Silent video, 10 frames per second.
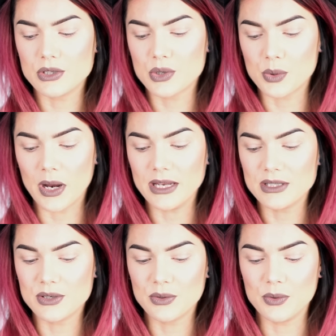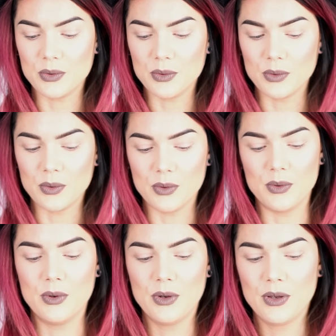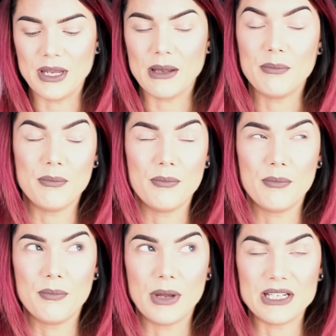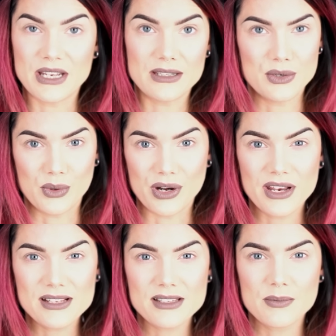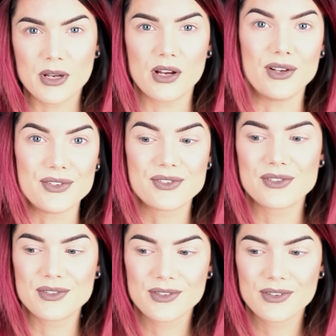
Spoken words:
try to be a tattoo artist, because